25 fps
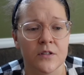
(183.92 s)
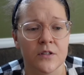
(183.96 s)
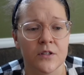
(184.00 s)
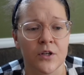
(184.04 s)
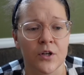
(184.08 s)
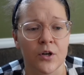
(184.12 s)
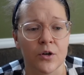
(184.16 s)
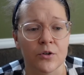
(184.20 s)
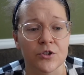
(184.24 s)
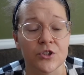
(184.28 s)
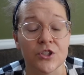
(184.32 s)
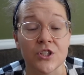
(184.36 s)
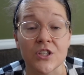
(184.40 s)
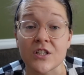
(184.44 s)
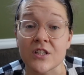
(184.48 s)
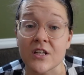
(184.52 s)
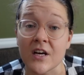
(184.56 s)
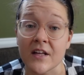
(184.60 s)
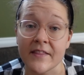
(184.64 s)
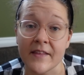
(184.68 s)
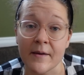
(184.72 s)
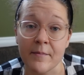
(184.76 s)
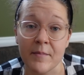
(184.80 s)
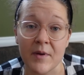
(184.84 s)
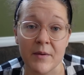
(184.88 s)
you know, she
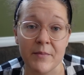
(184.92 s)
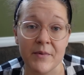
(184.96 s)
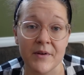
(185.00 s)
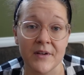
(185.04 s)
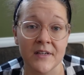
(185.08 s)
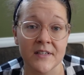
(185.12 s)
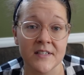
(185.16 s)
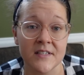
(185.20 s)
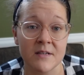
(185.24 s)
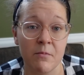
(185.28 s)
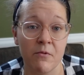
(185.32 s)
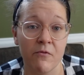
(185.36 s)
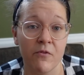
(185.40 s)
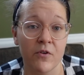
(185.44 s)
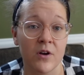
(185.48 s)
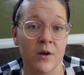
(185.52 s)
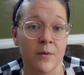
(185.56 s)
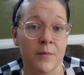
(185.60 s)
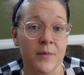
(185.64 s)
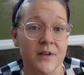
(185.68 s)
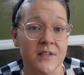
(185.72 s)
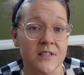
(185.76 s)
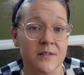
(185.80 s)
thought that maybe some of what I'm